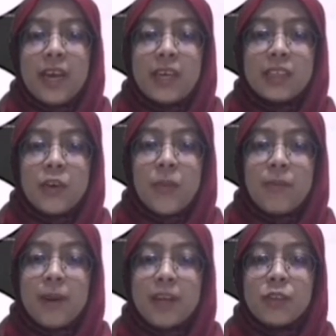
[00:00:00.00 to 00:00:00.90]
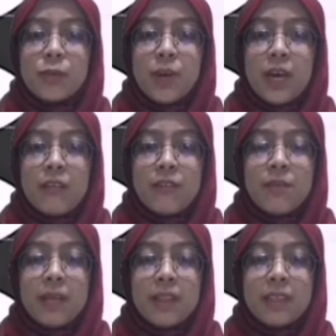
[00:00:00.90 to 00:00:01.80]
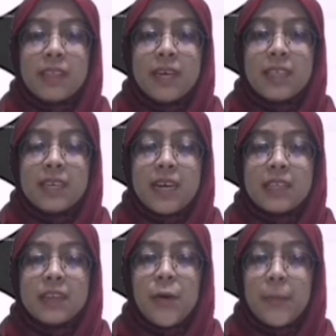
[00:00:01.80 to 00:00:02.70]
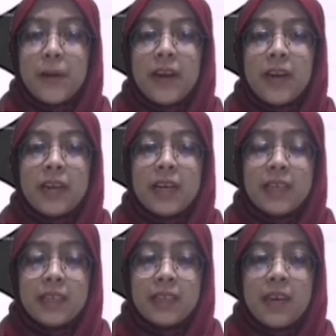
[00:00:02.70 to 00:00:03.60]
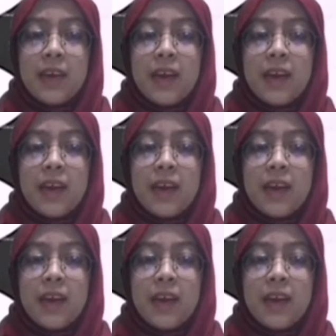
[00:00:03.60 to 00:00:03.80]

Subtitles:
as compared to heavy metals such as copper and iron.